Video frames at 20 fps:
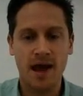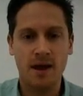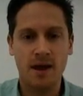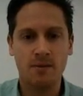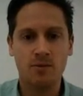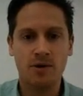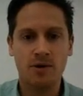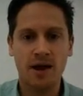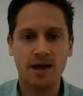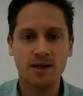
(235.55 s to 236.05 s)

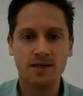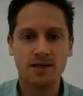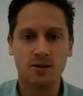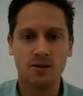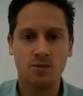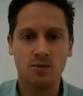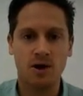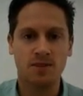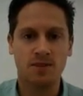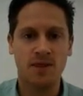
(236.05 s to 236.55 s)
And we'll get
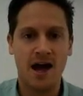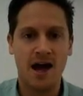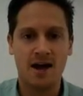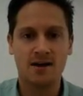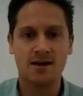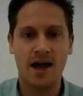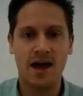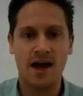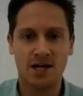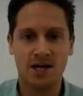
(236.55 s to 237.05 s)
into what that
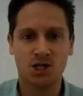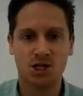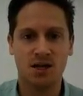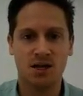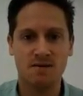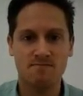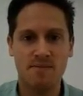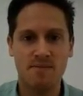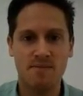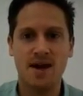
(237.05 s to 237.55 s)

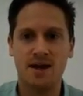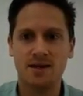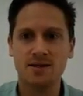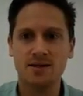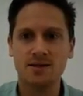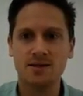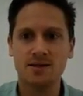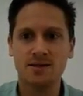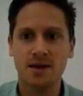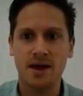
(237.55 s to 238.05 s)
actually
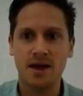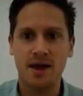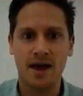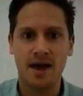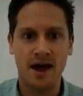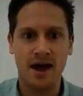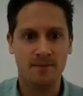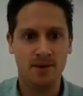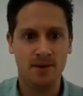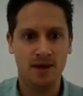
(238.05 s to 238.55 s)
means
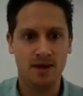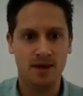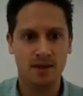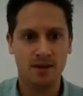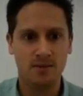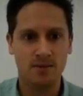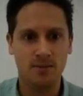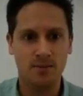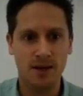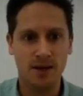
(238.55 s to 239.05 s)
in a
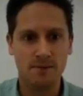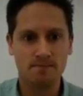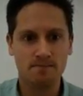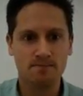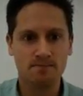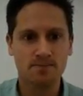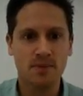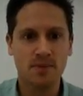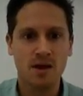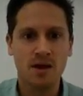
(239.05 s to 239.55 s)
little bit.
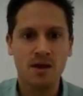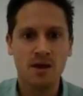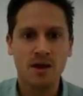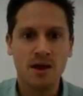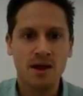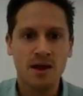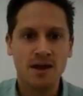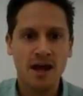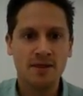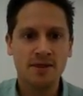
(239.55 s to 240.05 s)

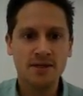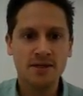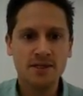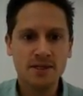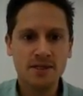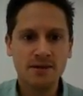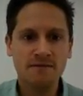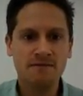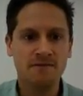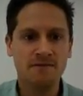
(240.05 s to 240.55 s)
Now,
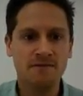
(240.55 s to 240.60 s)
this is the